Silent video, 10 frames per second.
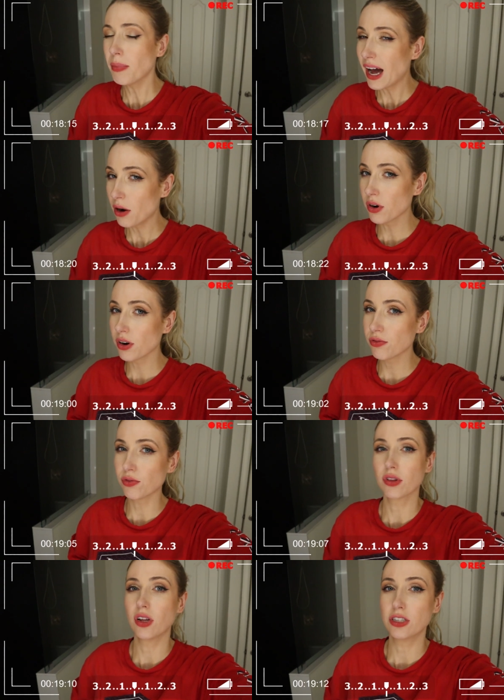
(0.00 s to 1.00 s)
the powder
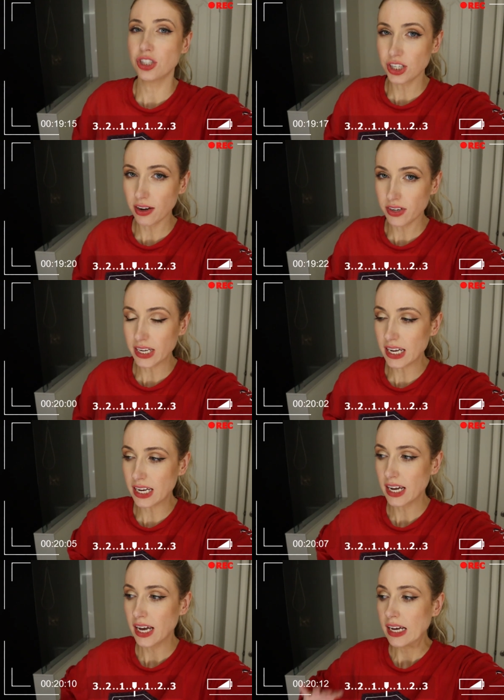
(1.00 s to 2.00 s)
for
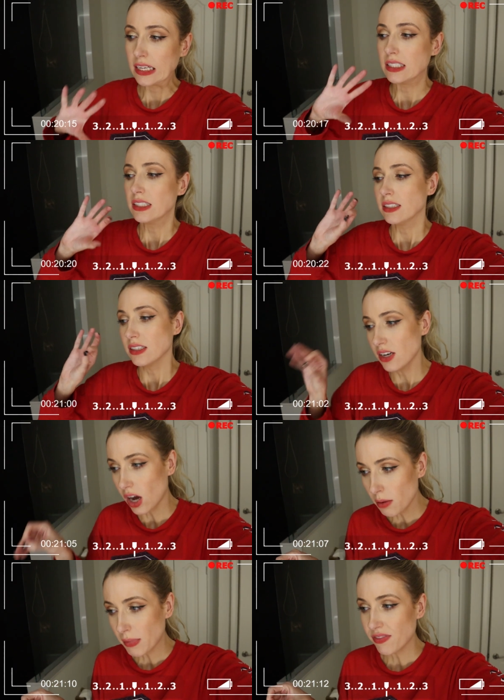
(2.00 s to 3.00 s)
longevity,
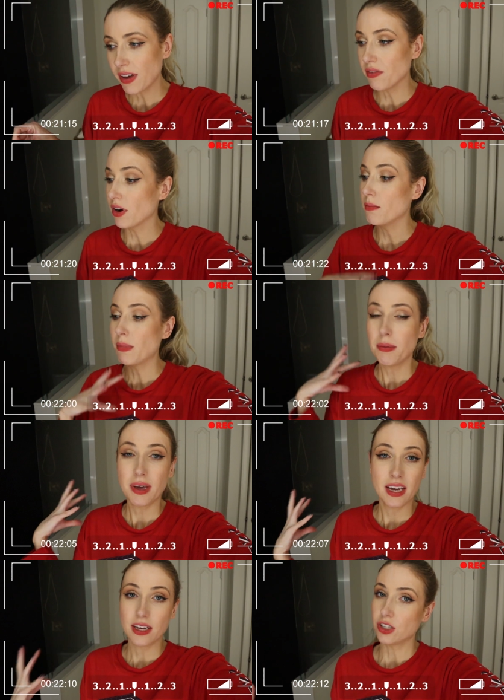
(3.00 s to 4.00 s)
not my favorite.
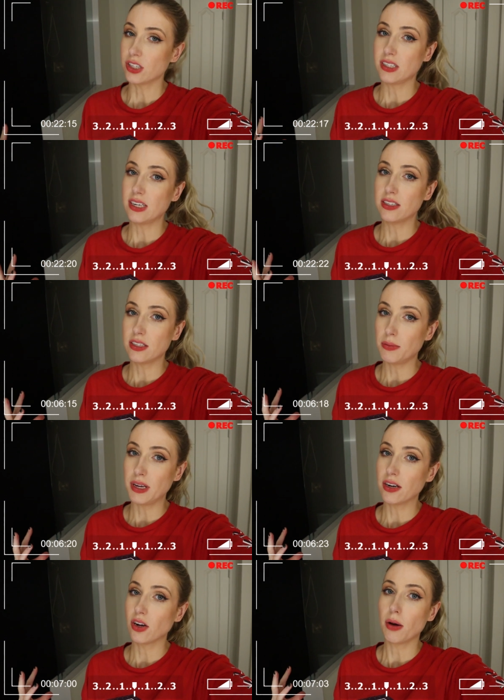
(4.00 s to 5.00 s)
Maybe it just needs to
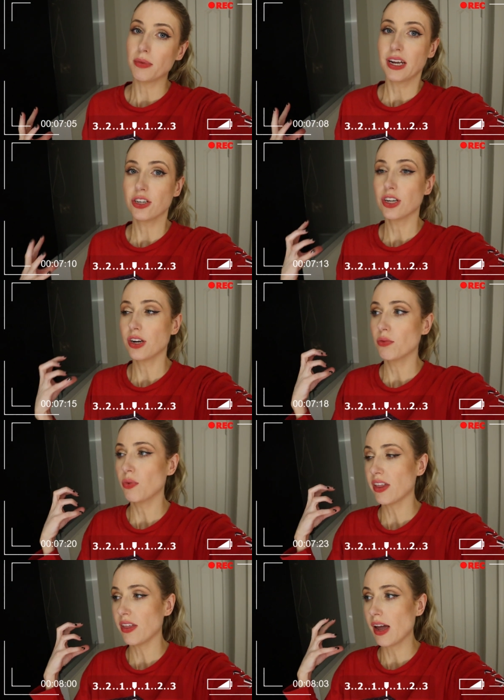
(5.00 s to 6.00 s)
be in combination
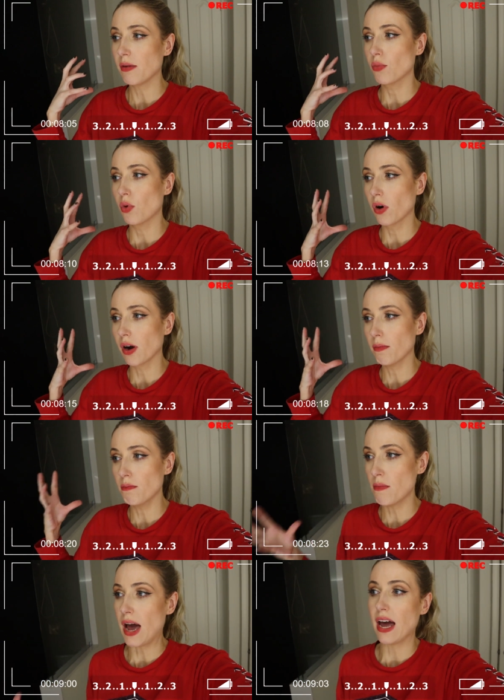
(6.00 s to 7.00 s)
with a more
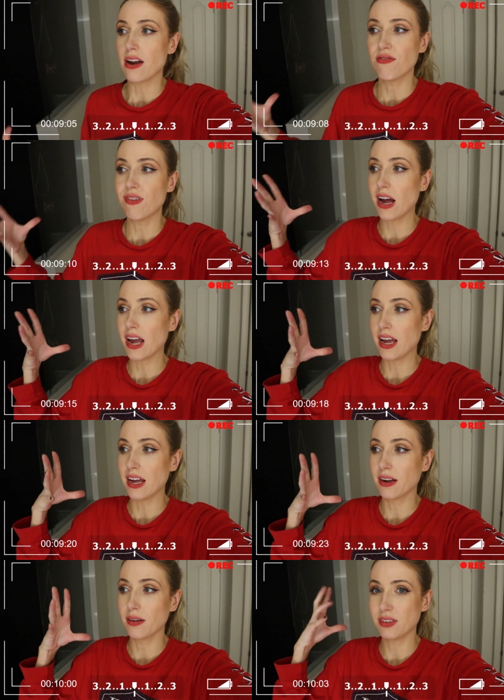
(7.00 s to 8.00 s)

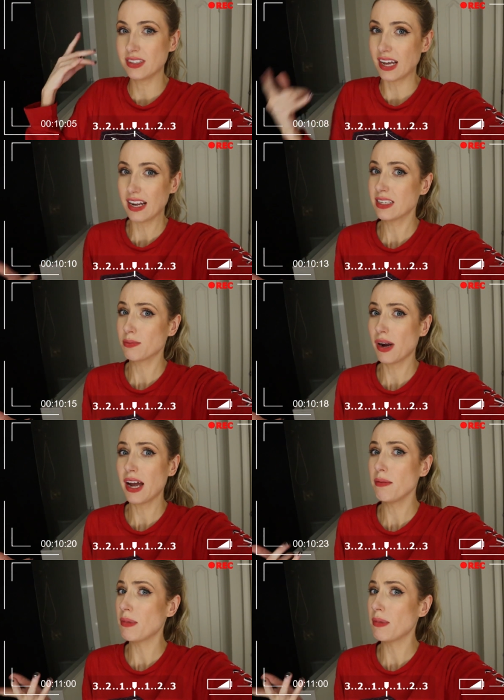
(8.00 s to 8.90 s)
mattifying setting spray.